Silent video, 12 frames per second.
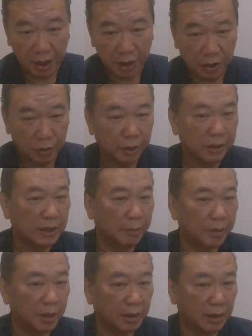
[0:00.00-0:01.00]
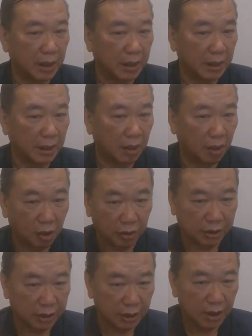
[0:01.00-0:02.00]
You use something
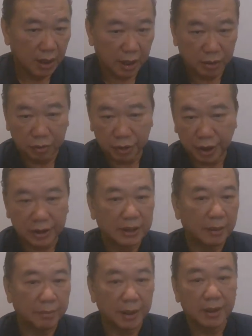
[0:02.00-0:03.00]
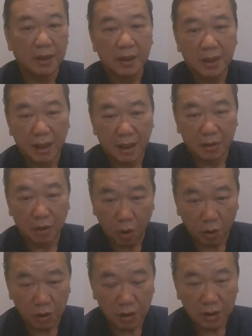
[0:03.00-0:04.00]
hot to treat something
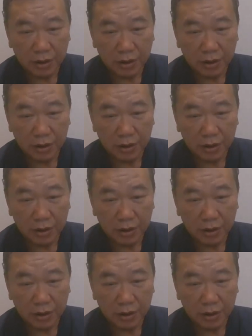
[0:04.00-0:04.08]
cold.